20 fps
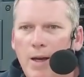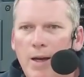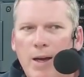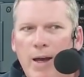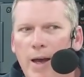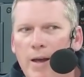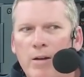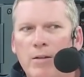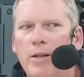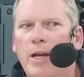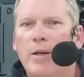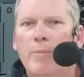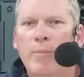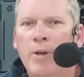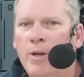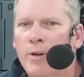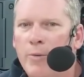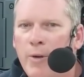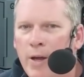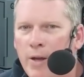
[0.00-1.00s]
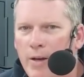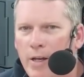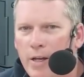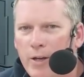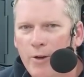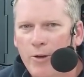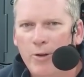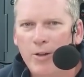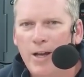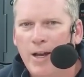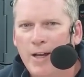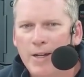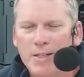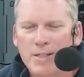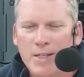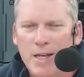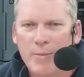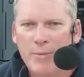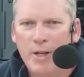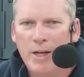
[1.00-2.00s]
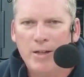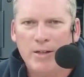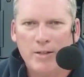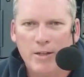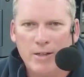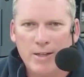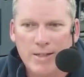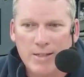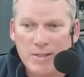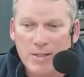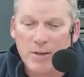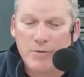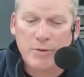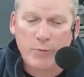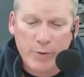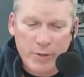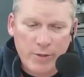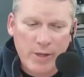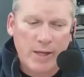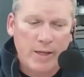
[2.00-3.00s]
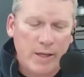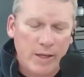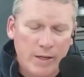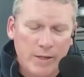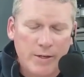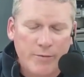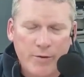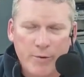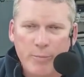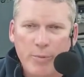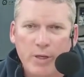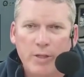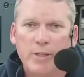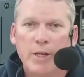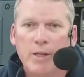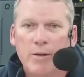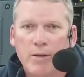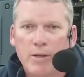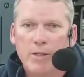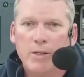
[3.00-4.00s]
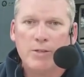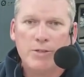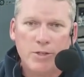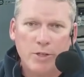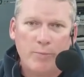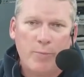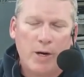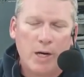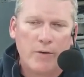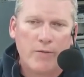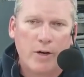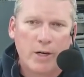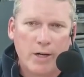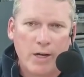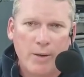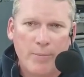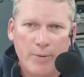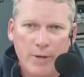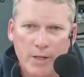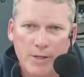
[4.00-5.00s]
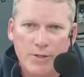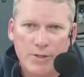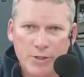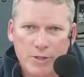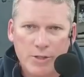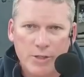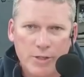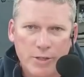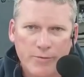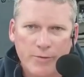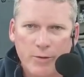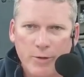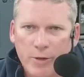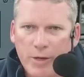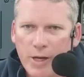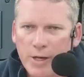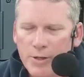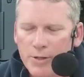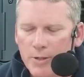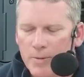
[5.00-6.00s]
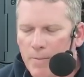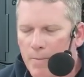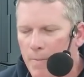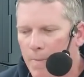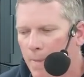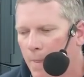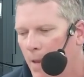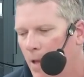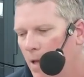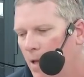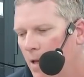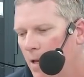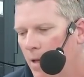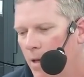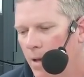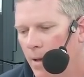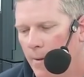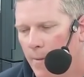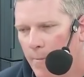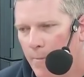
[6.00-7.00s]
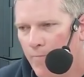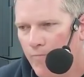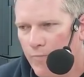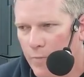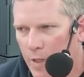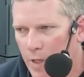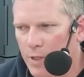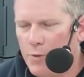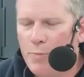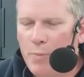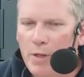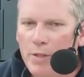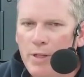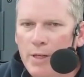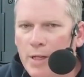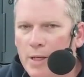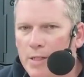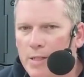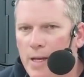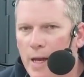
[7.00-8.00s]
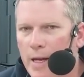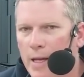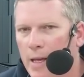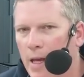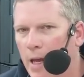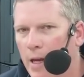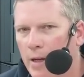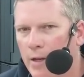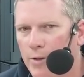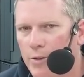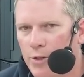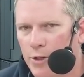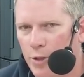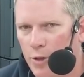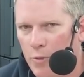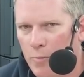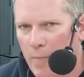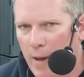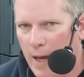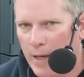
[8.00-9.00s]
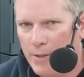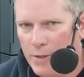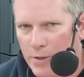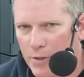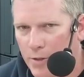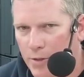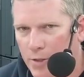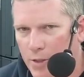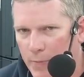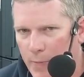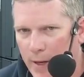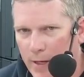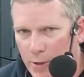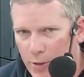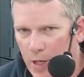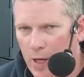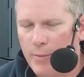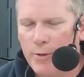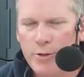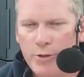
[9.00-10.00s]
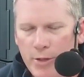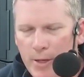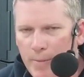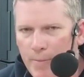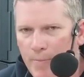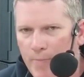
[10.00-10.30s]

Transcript: I don't like being around E. coli and salmonella and all that stuff. So we do that in a different building. It's still part of our company. It's just in a different location. This building is dedicated to mass spectrometry.